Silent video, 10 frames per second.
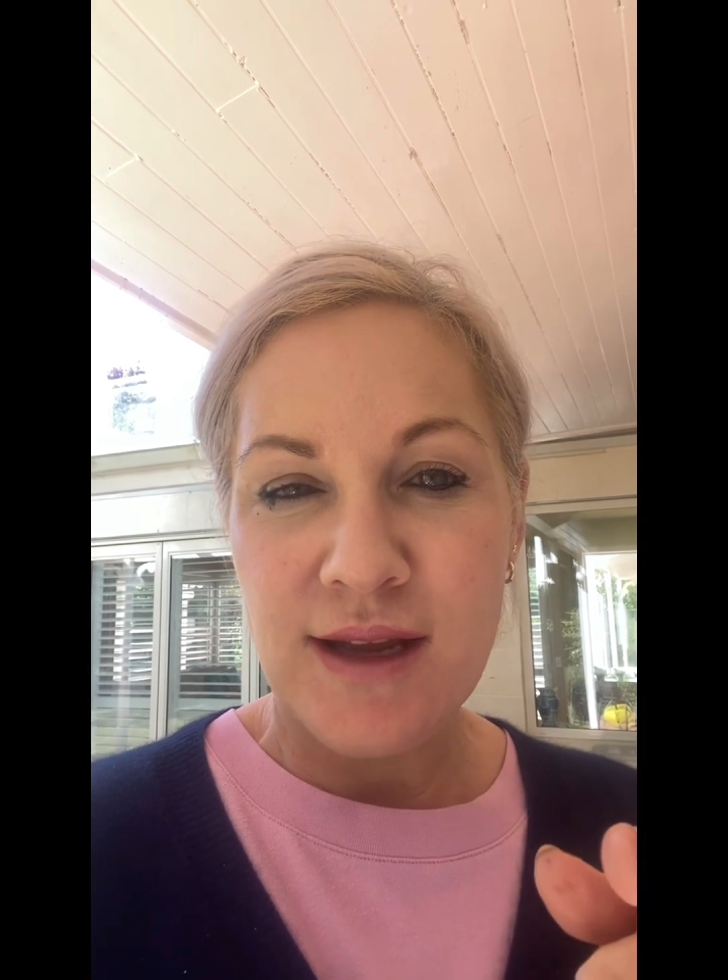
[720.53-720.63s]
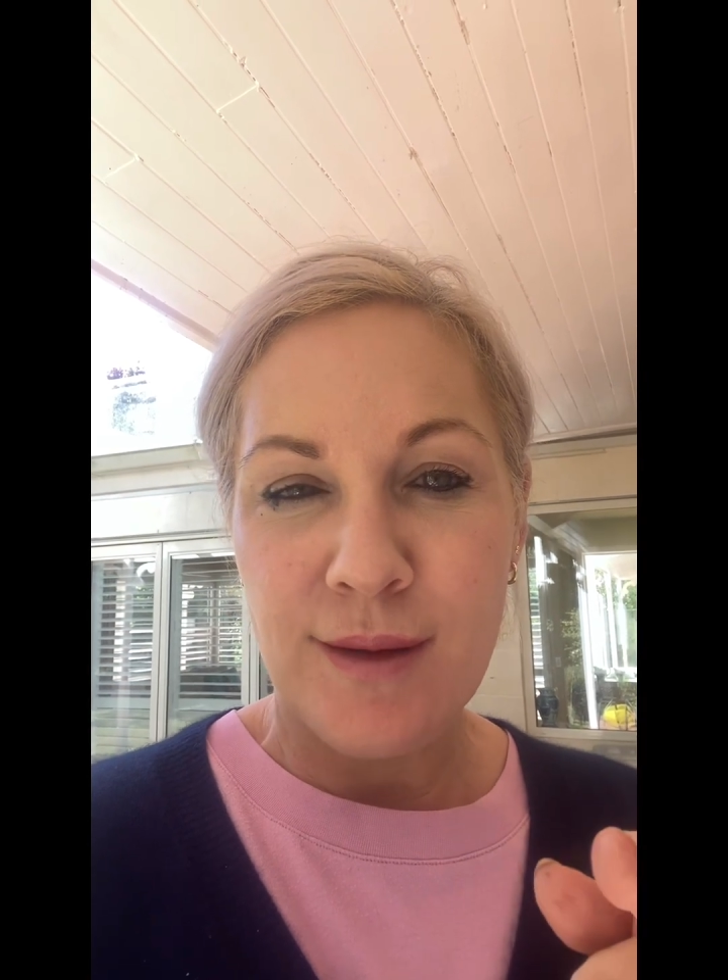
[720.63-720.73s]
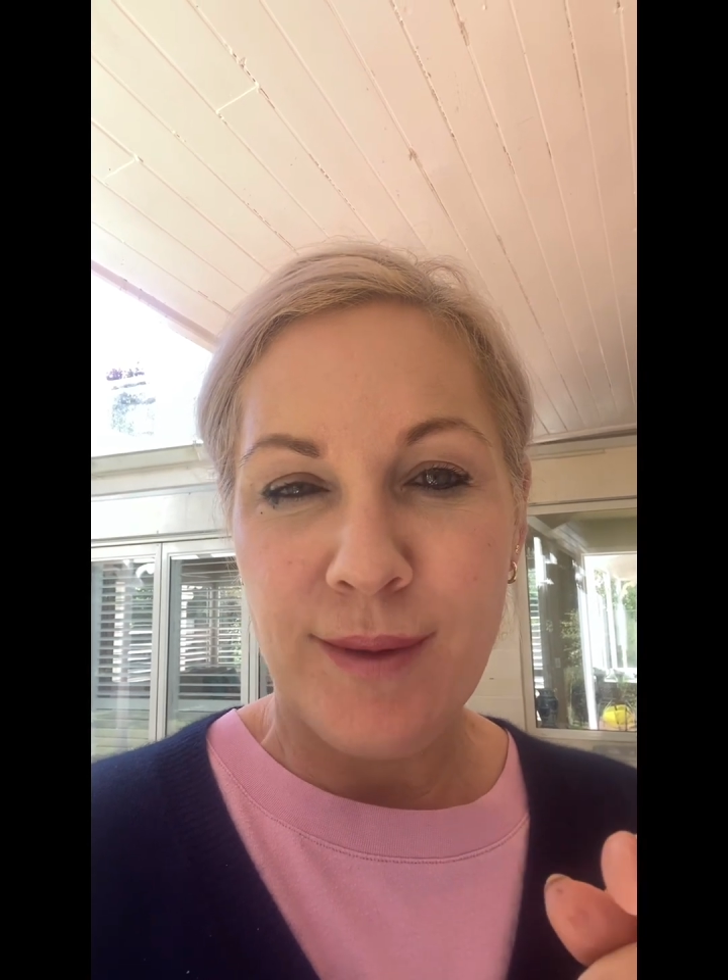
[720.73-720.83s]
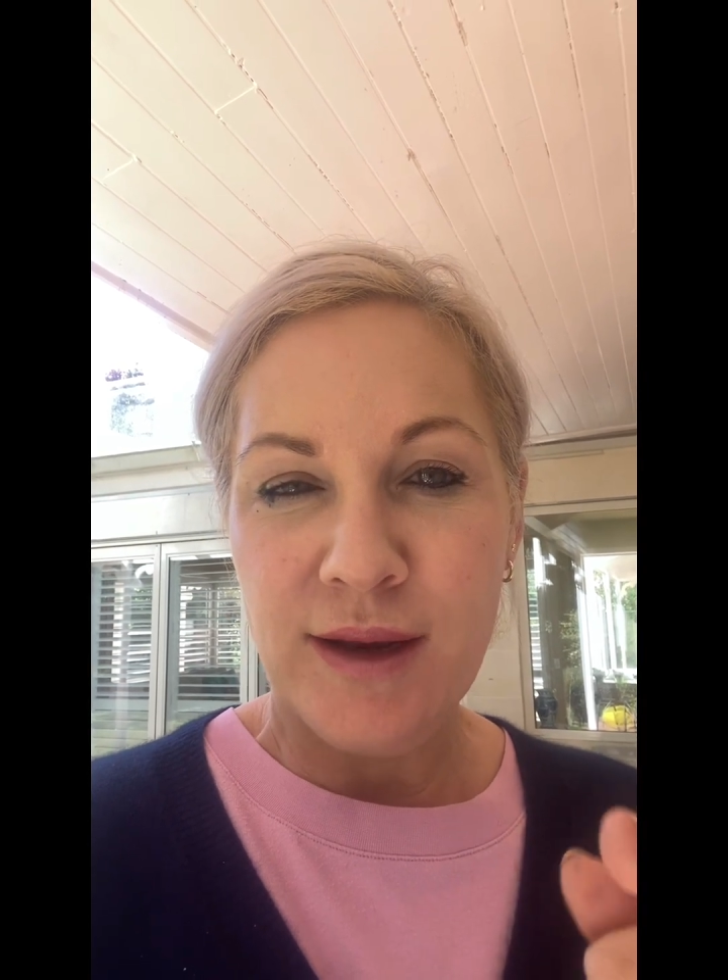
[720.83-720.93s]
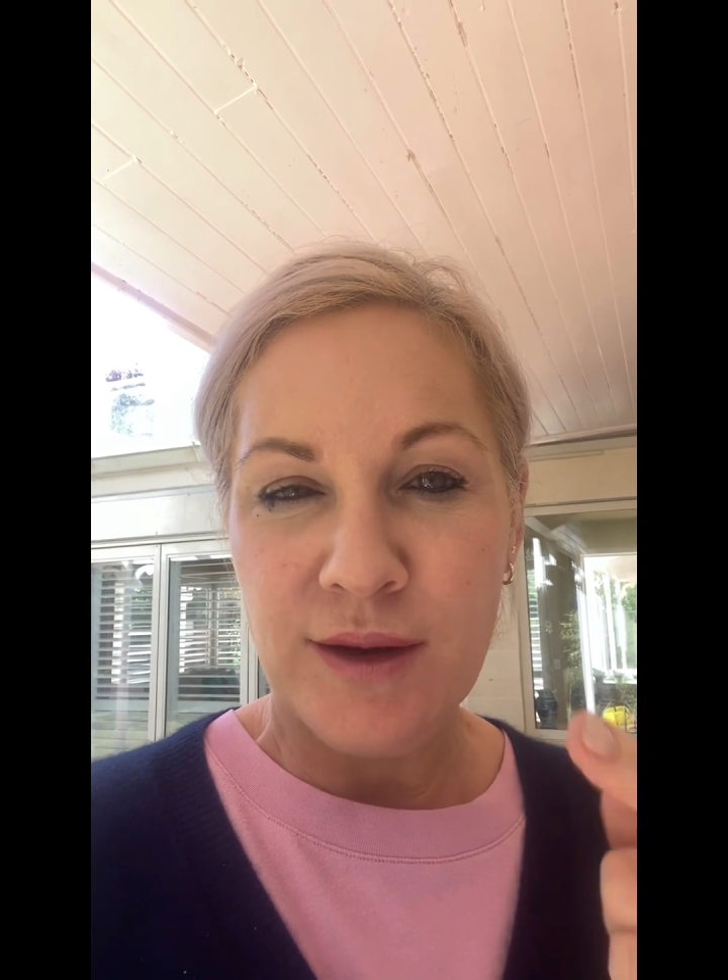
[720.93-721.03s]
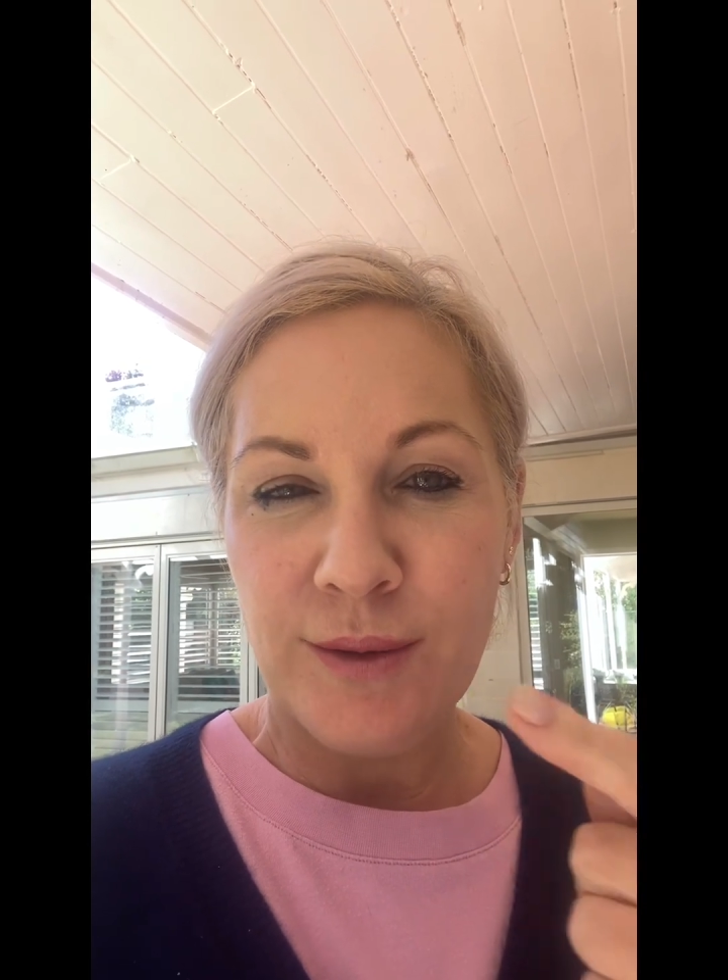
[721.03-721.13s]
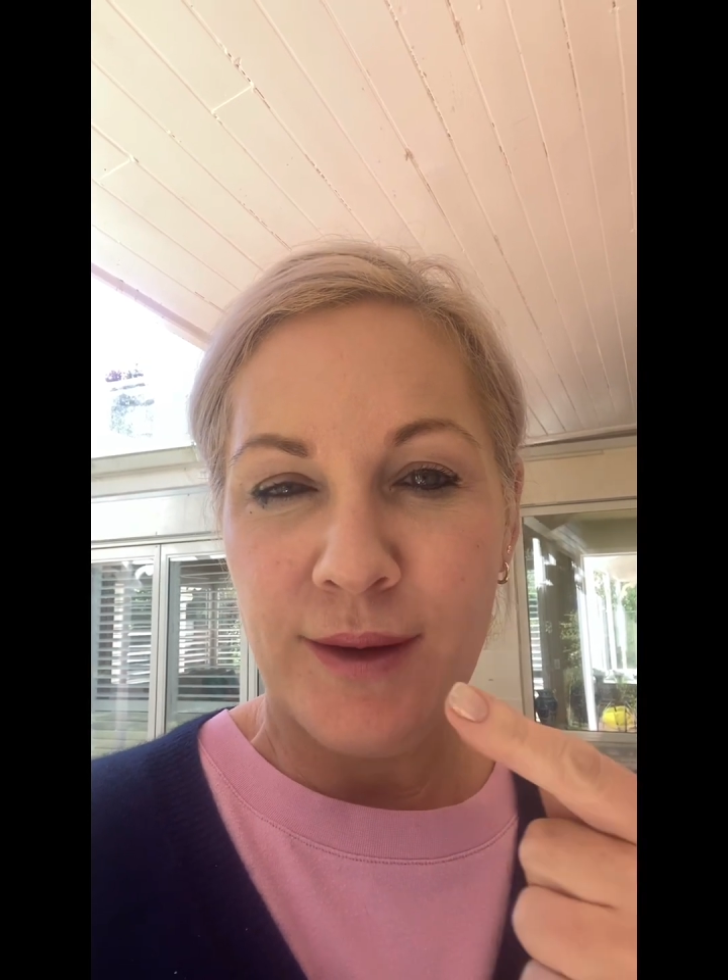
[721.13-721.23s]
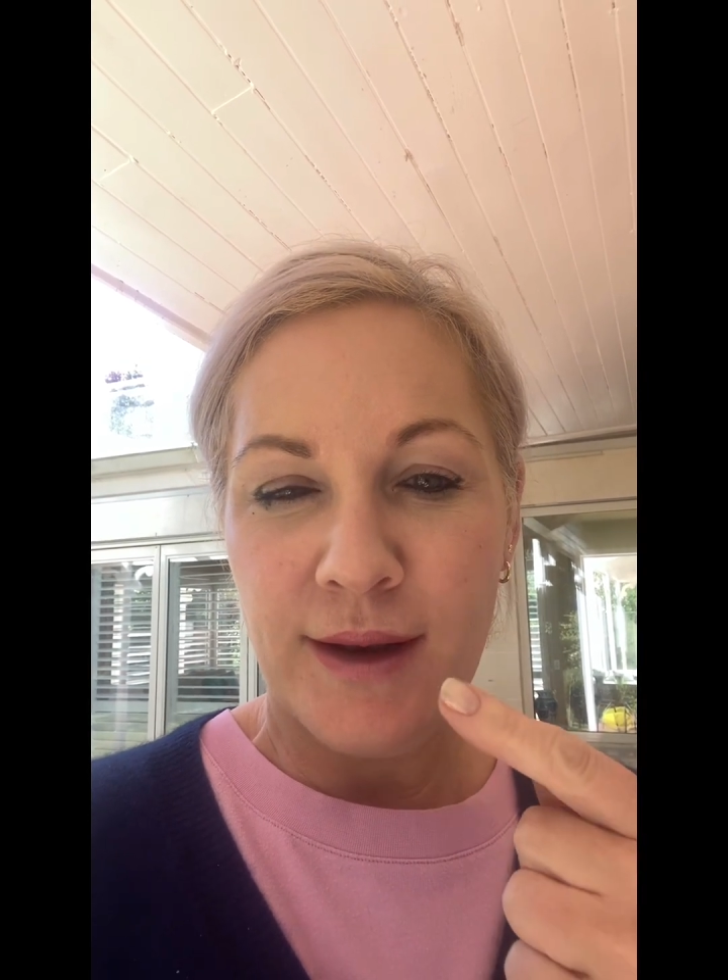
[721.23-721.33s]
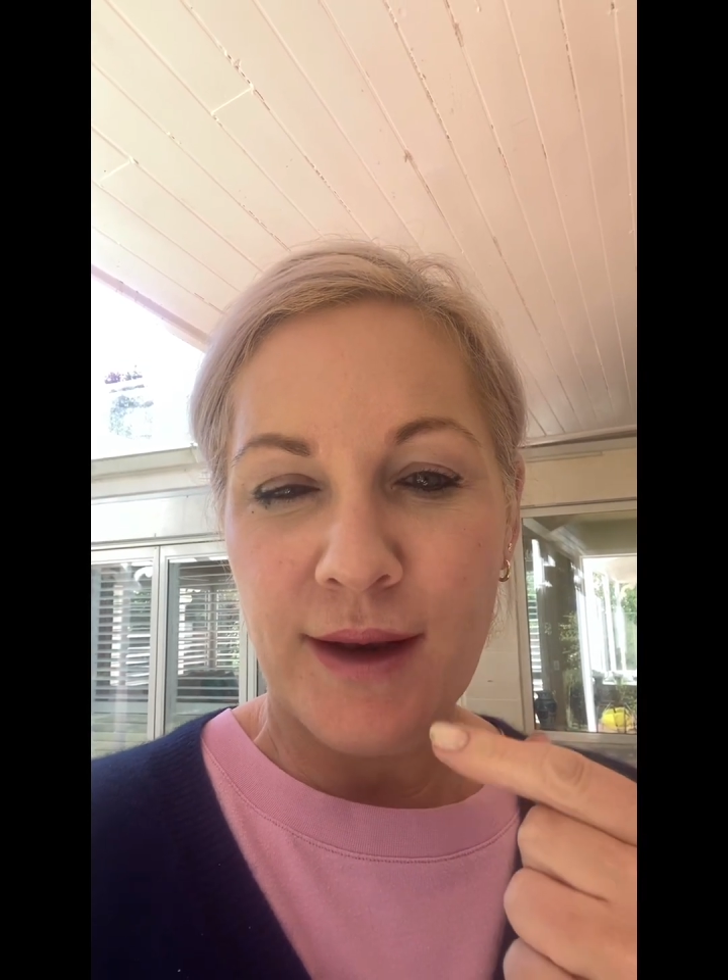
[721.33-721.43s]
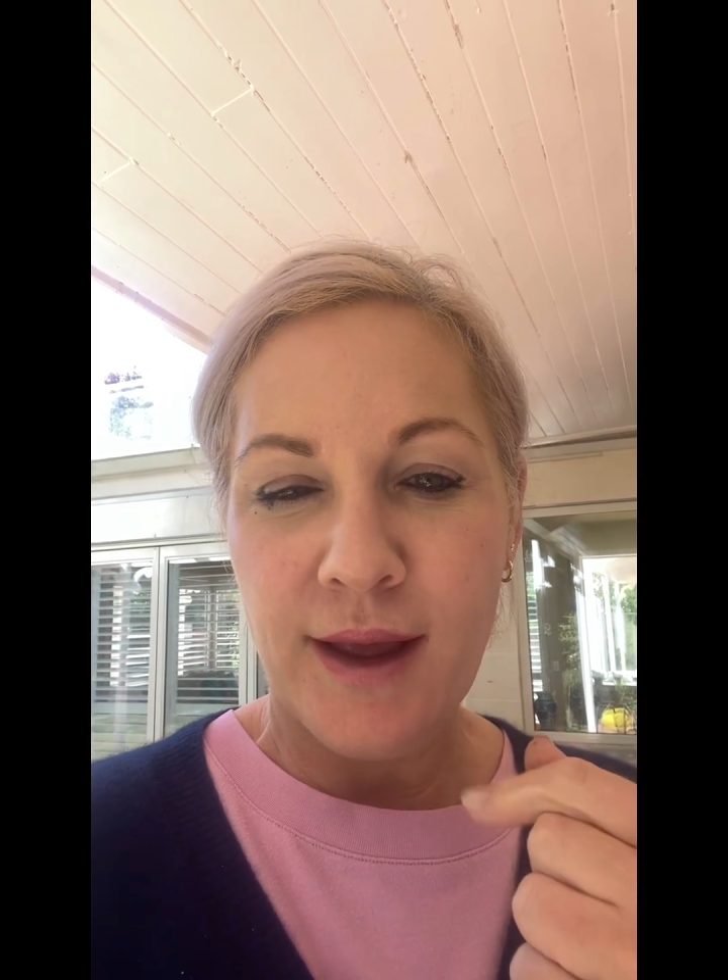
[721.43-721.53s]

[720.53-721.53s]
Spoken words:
time I do it,